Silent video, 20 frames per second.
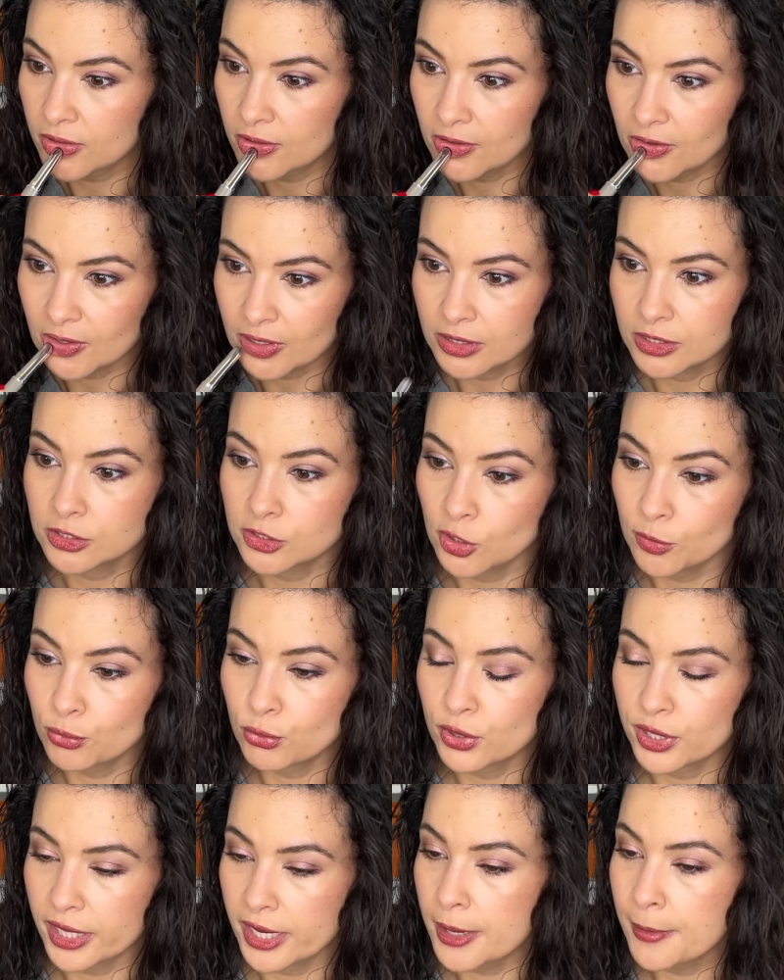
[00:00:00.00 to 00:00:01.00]
Oh, so
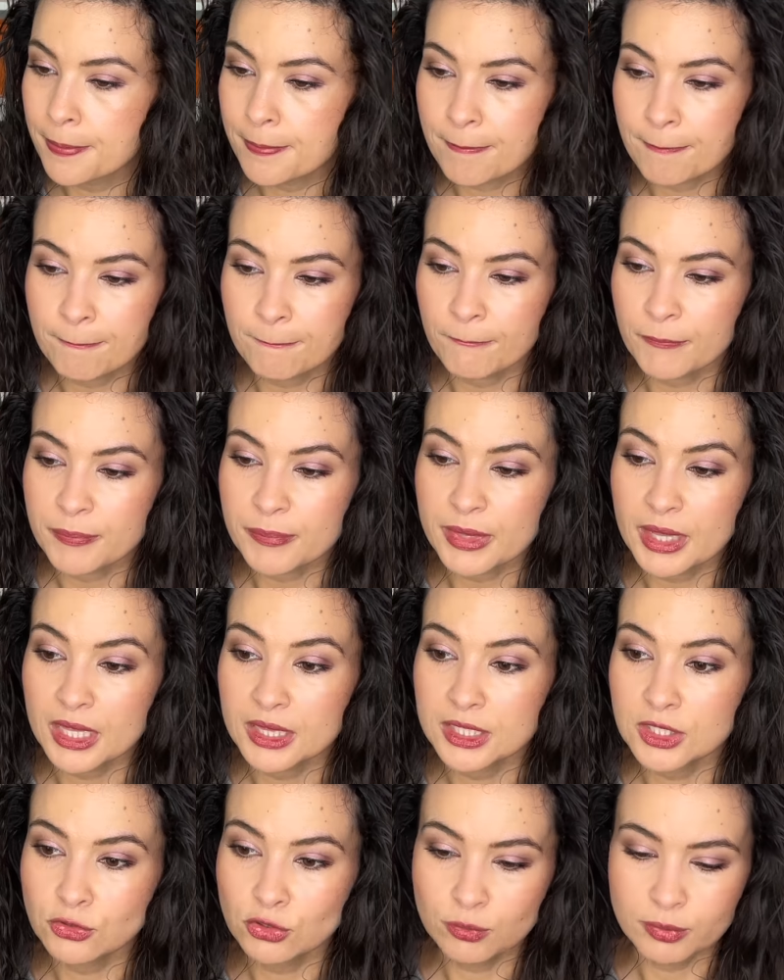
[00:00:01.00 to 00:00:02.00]
pretty.
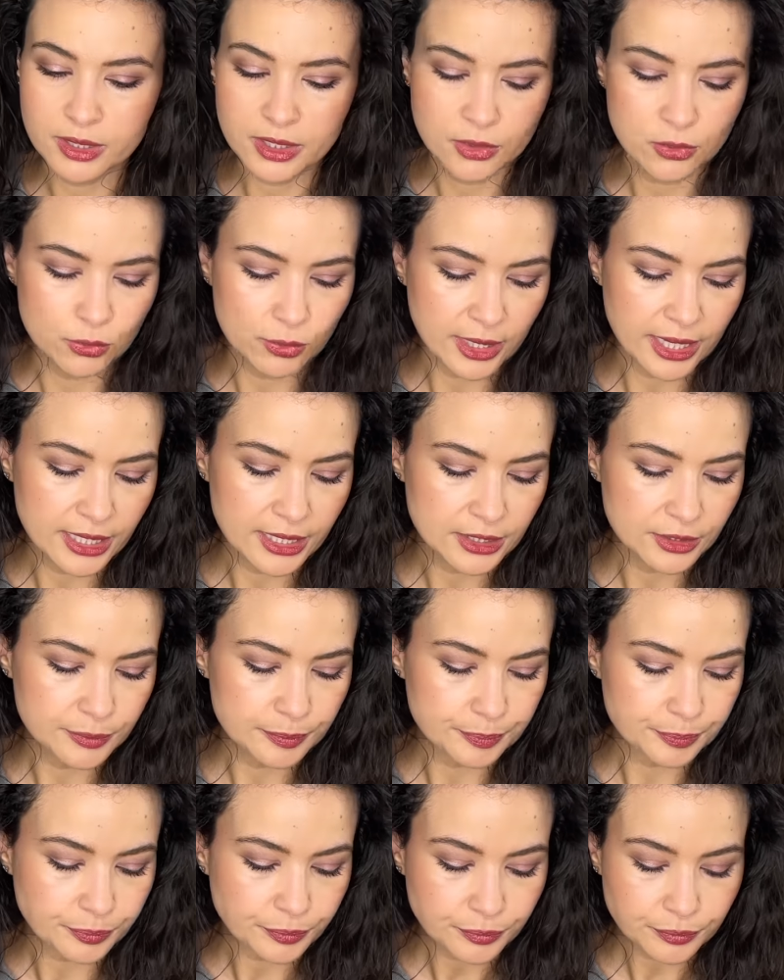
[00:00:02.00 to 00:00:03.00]
This would be
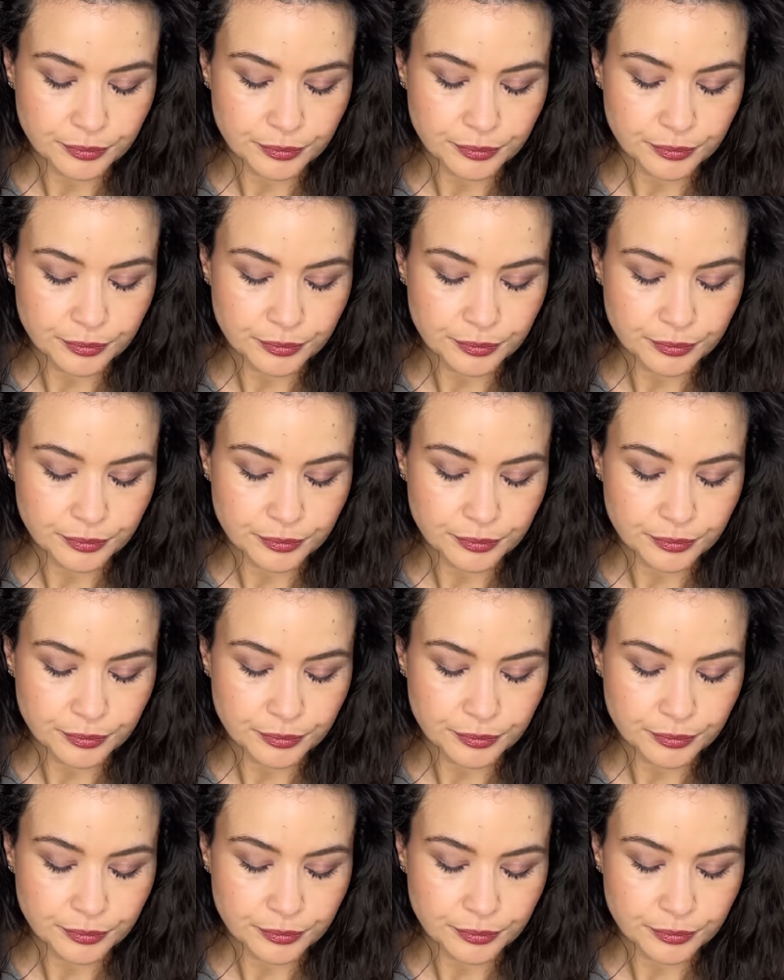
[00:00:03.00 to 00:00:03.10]
great